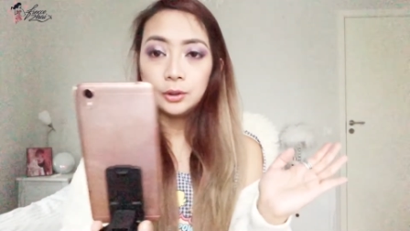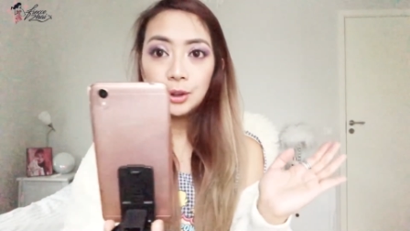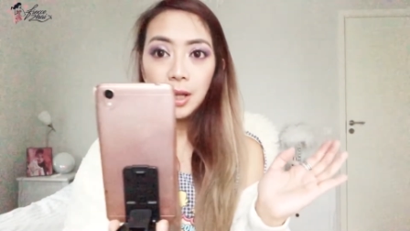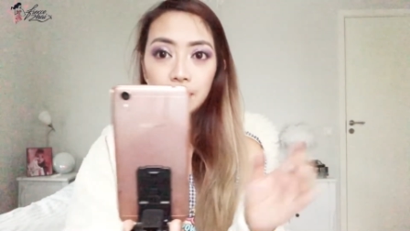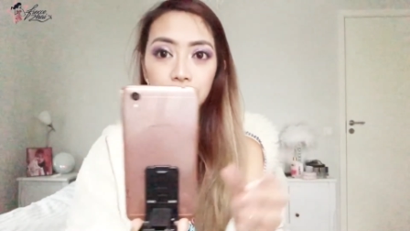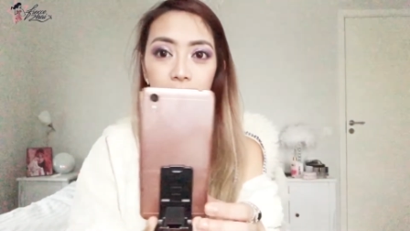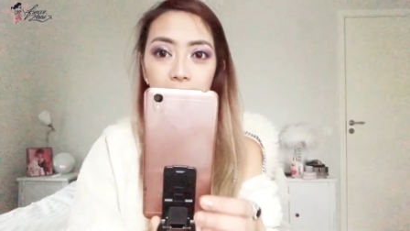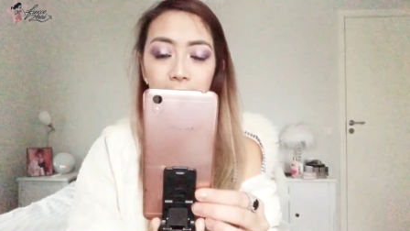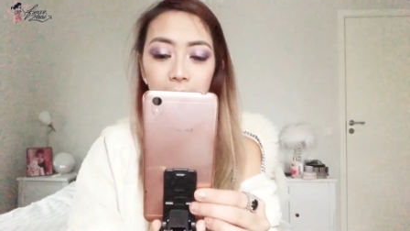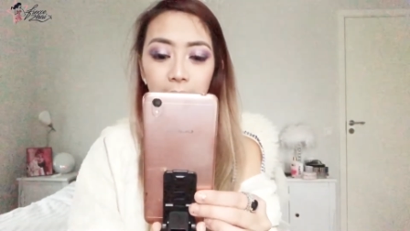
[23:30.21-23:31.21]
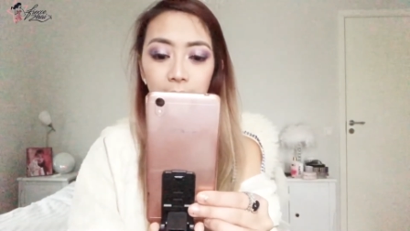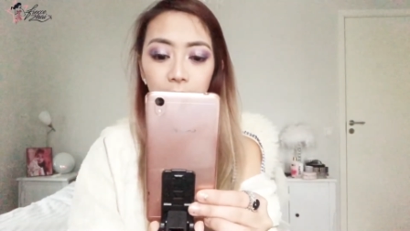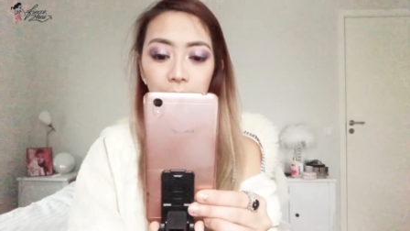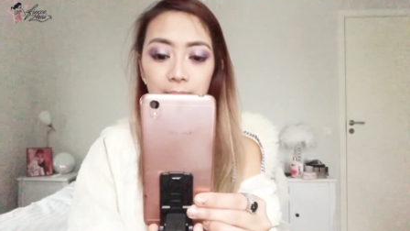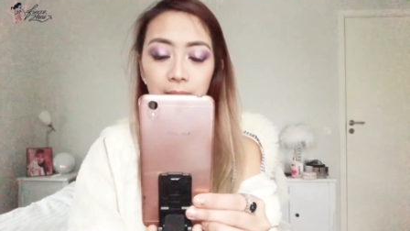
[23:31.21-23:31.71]
traveling and all
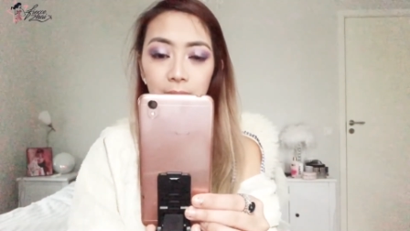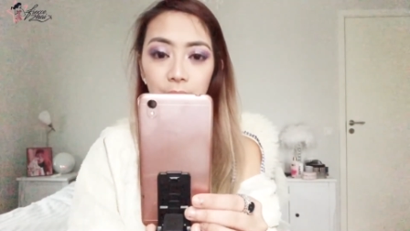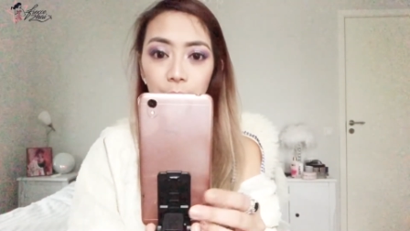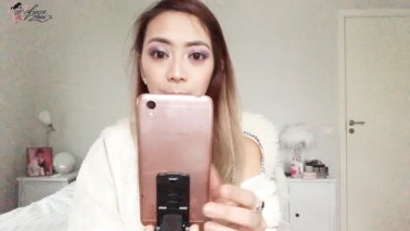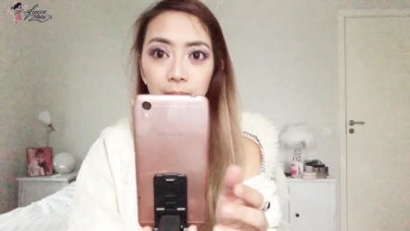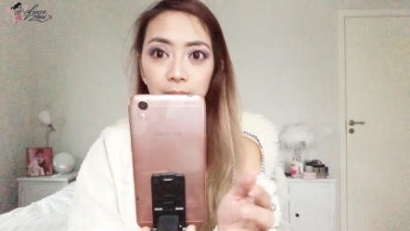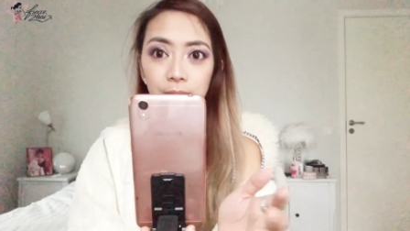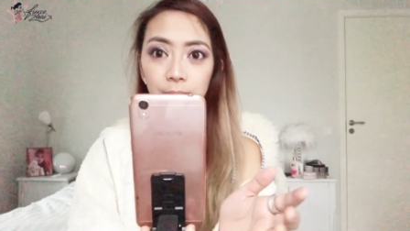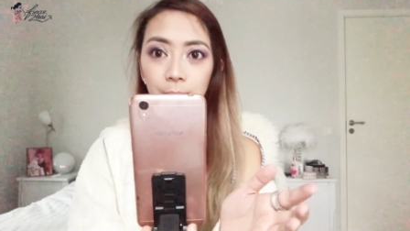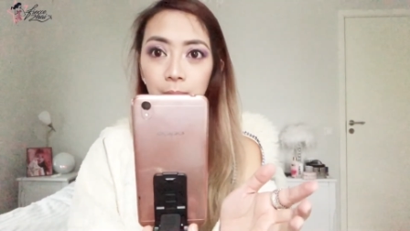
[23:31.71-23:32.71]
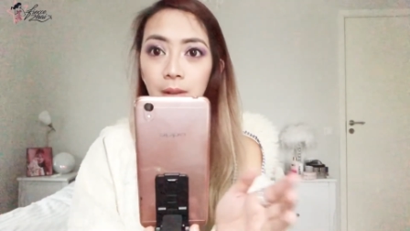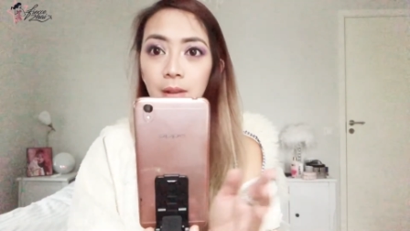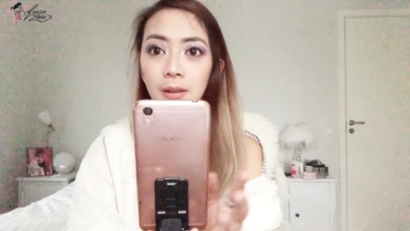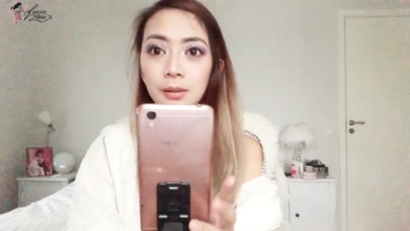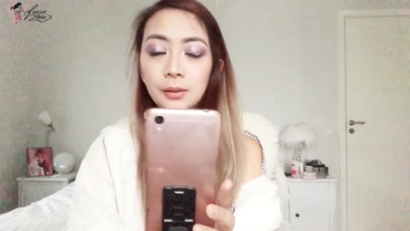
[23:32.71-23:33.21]
of a sudden you wanted to
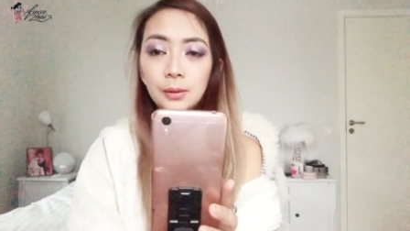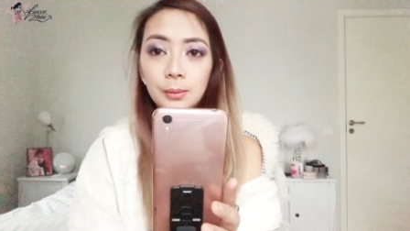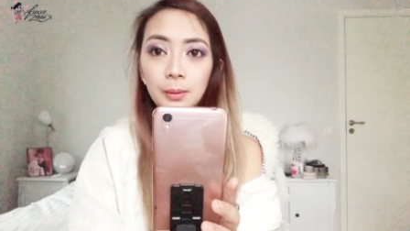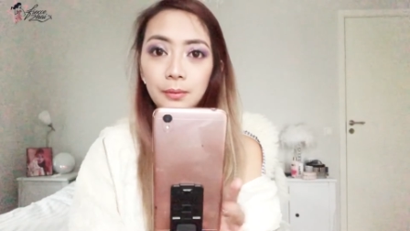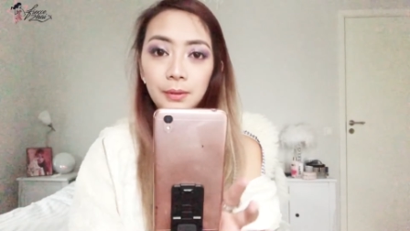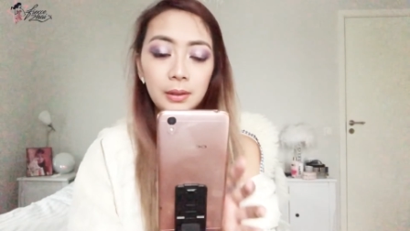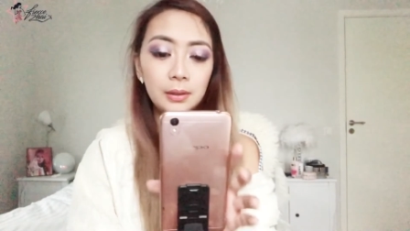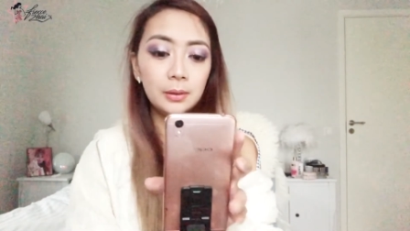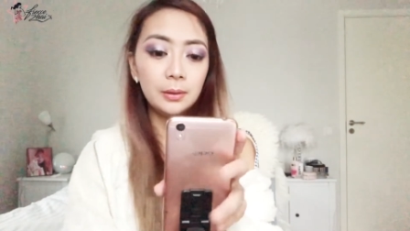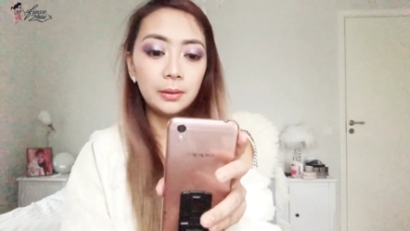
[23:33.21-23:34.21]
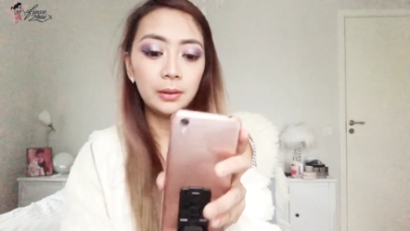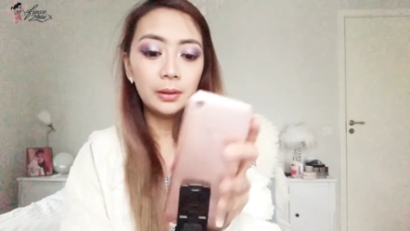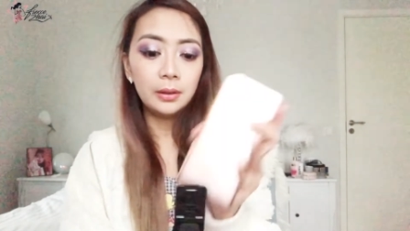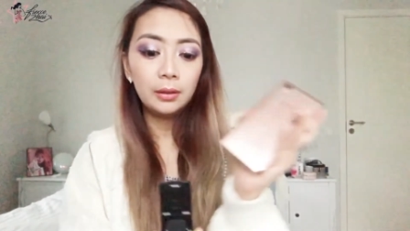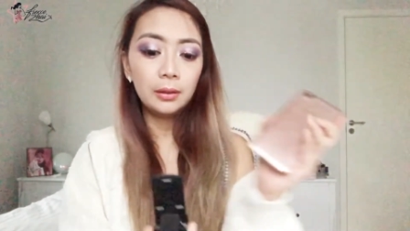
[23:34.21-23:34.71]
to do a video or
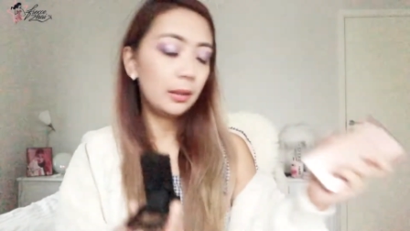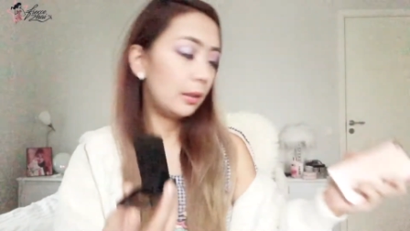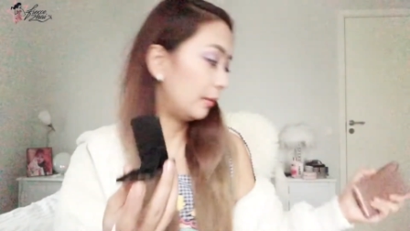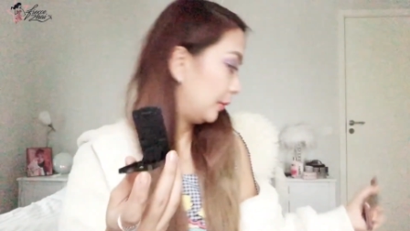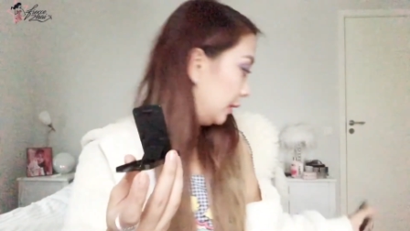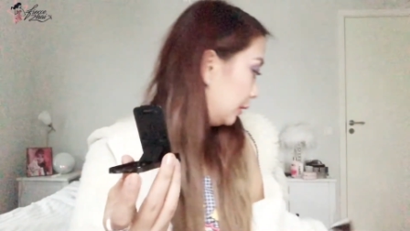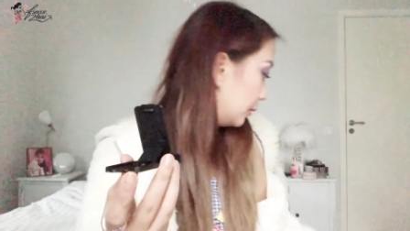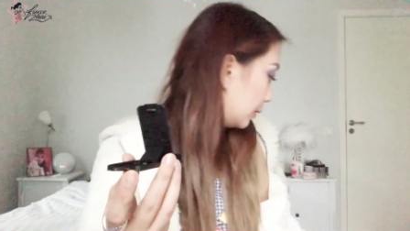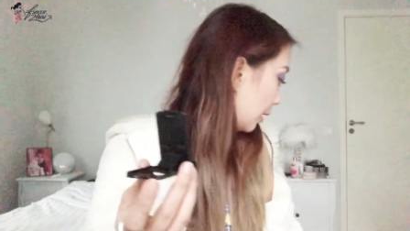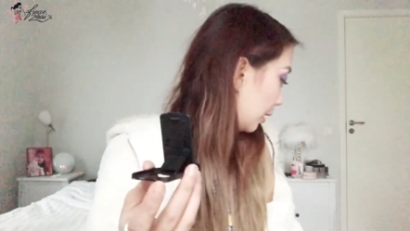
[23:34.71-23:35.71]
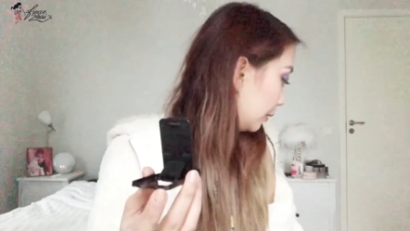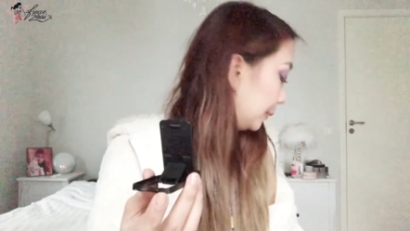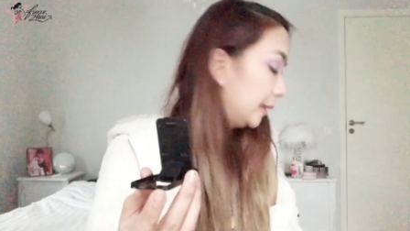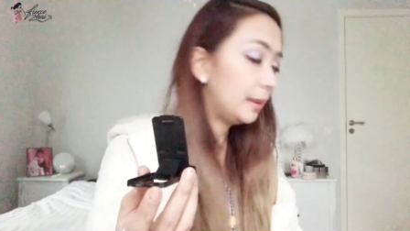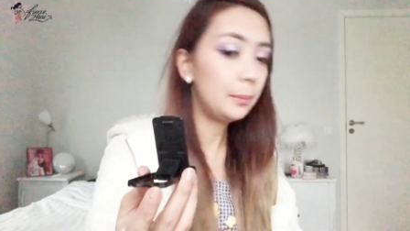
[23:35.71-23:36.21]
a, a video call
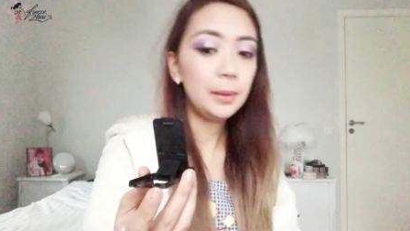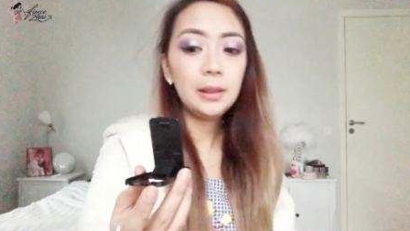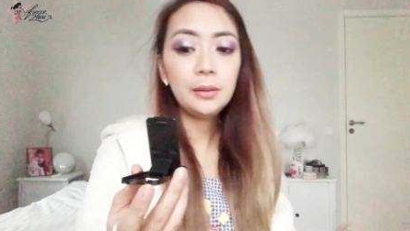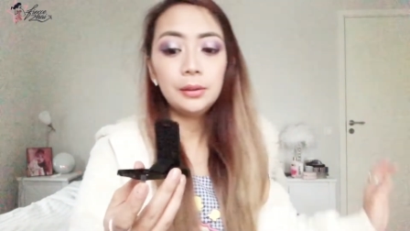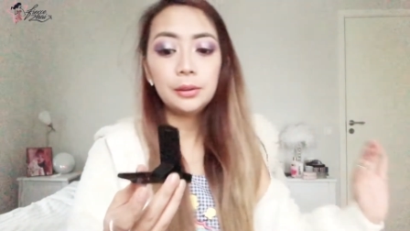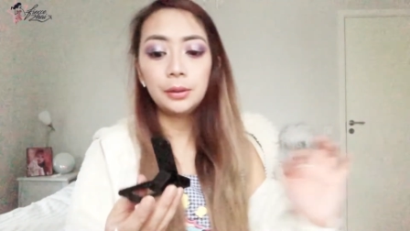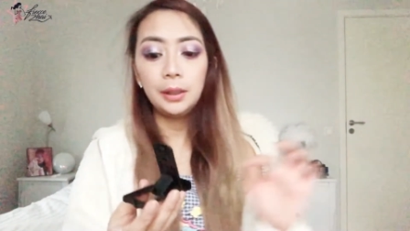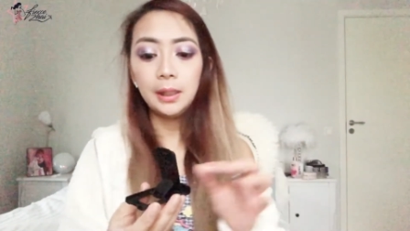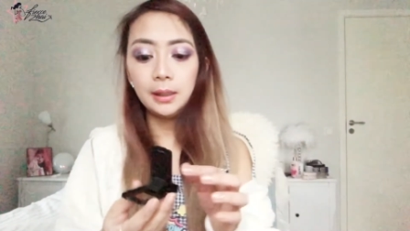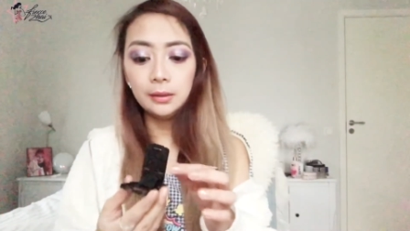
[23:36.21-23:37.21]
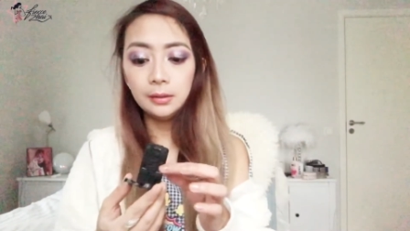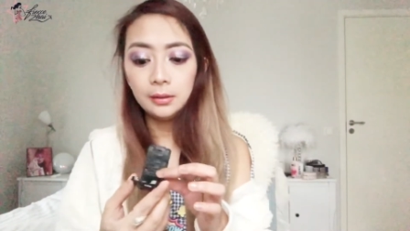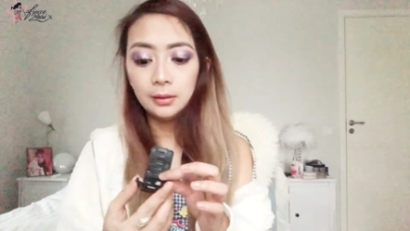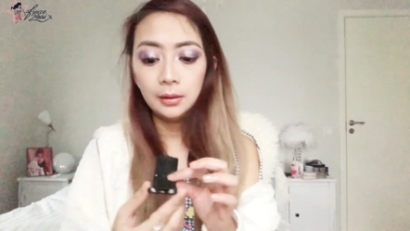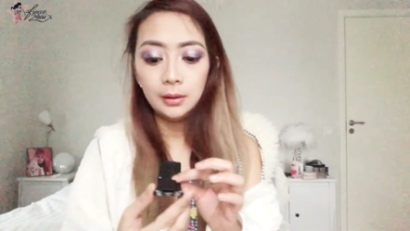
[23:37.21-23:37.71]
with somebody on the train,
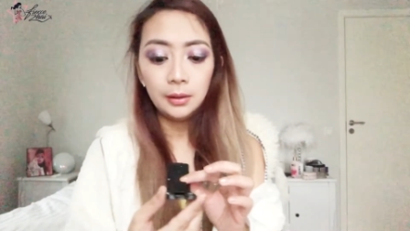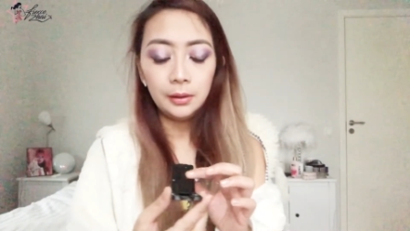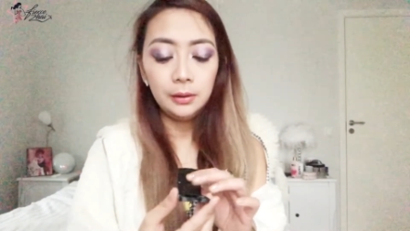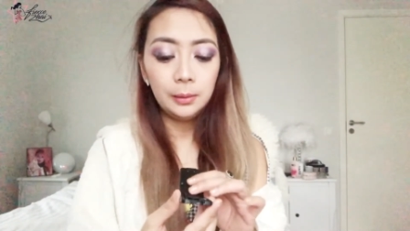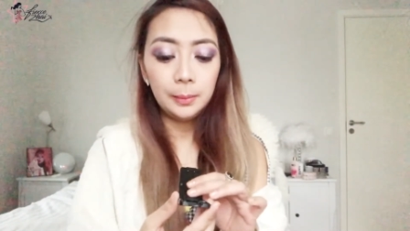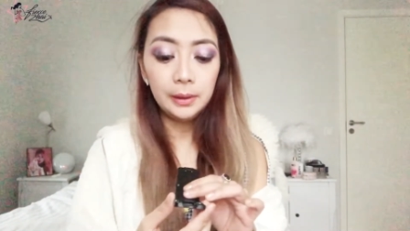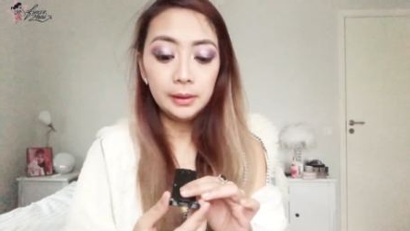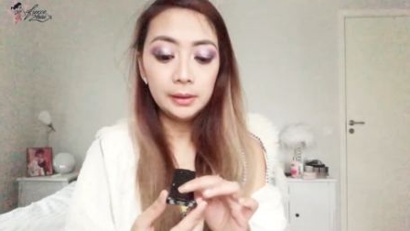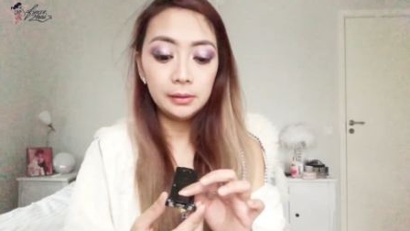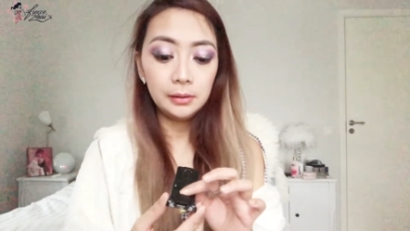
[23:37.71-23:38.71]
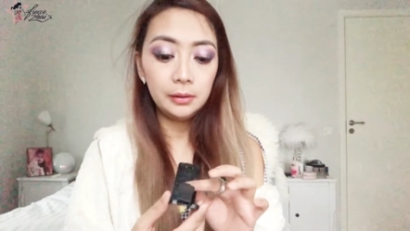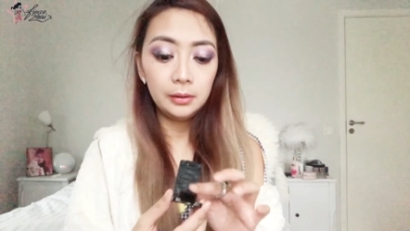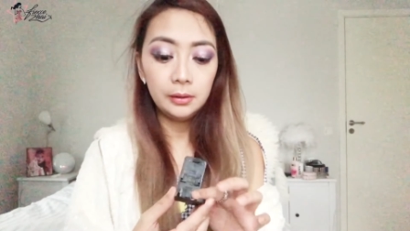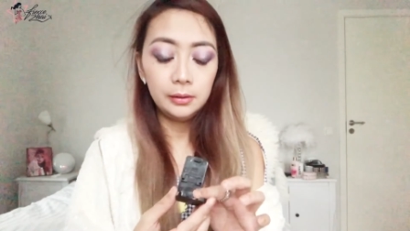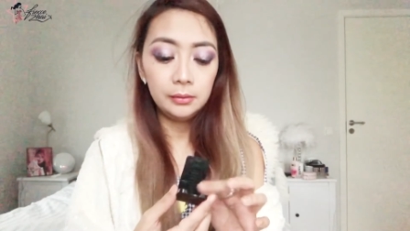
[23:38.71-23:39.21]
on the bus, and
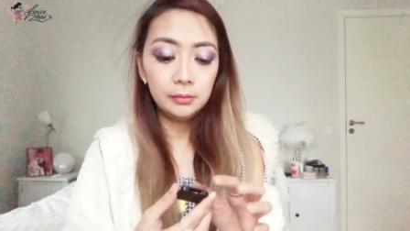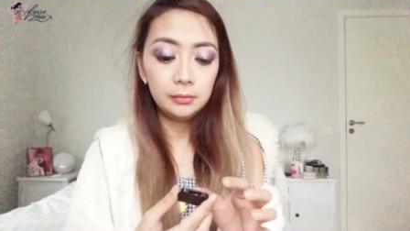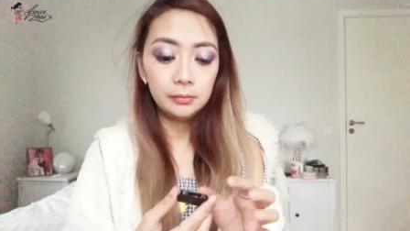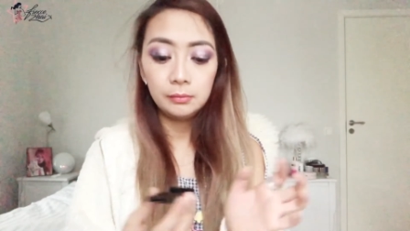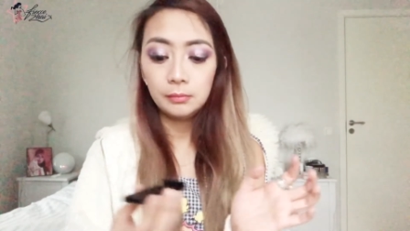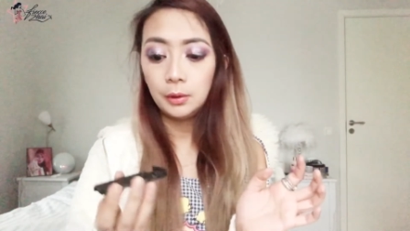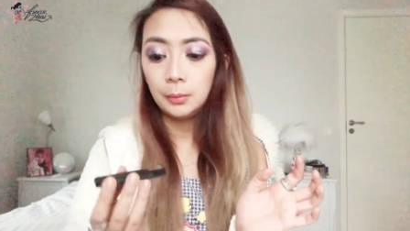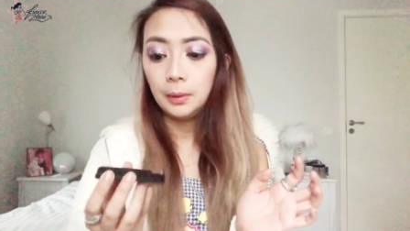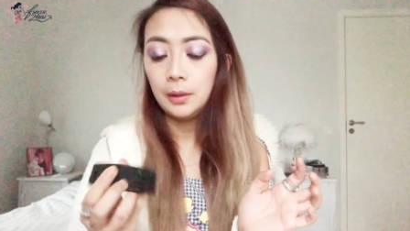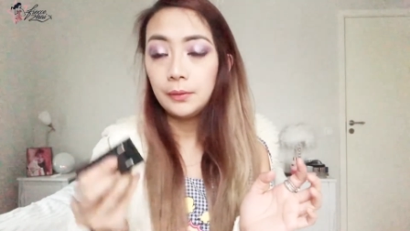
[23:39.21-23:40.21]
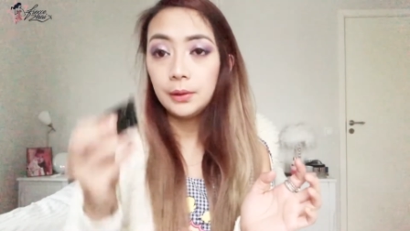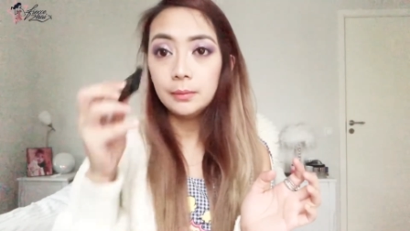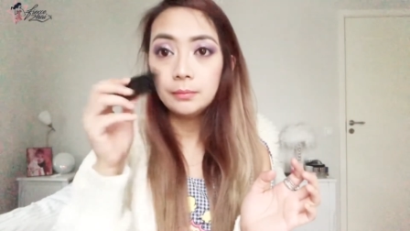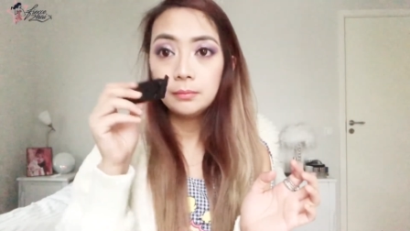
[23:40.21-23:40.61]
on or whatever.